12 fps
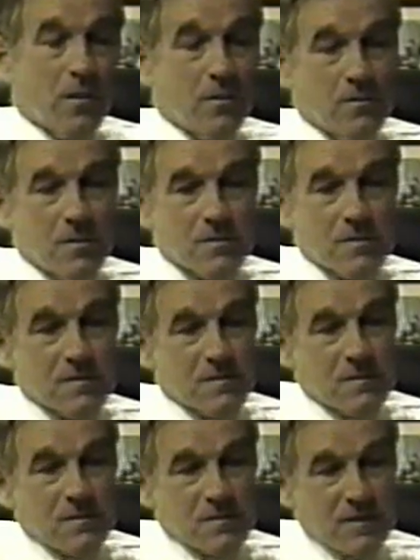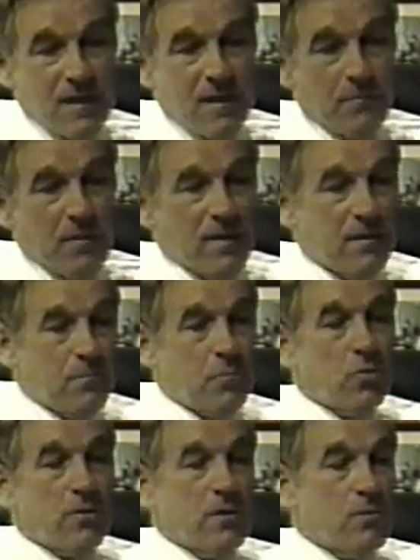Just as an aside about the
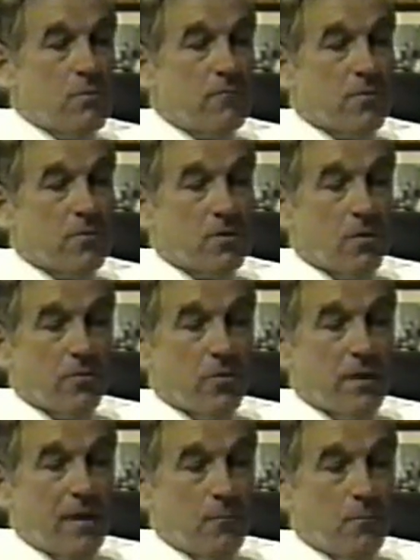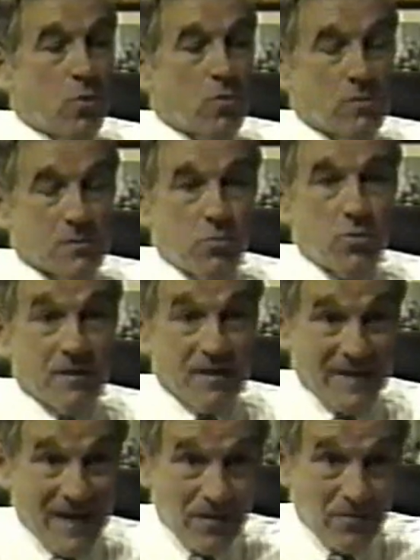book that you referred to, although that book was put
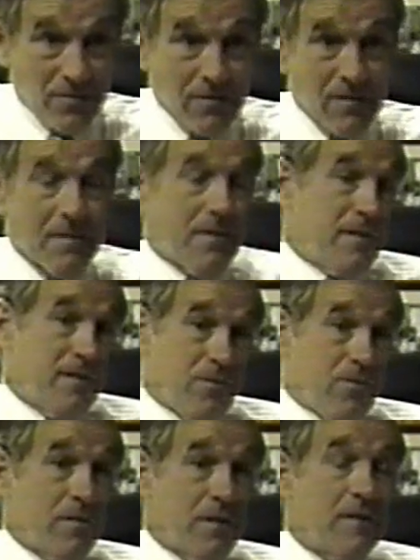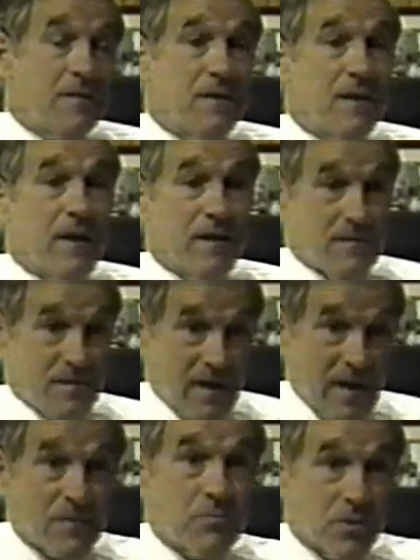together in the early 1990s, it
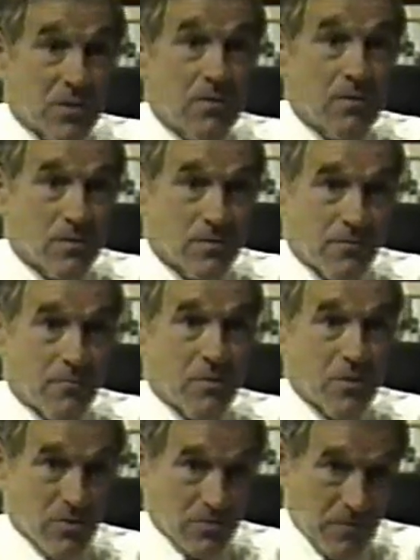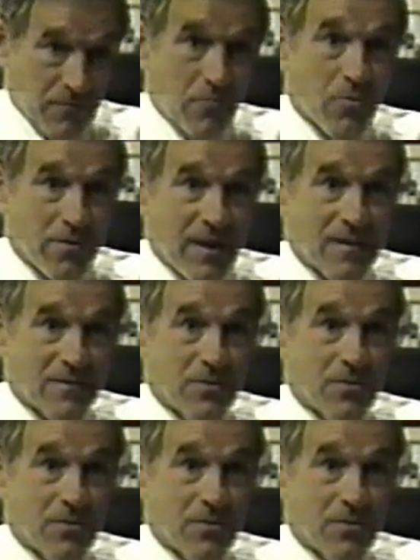has materials from years before that too,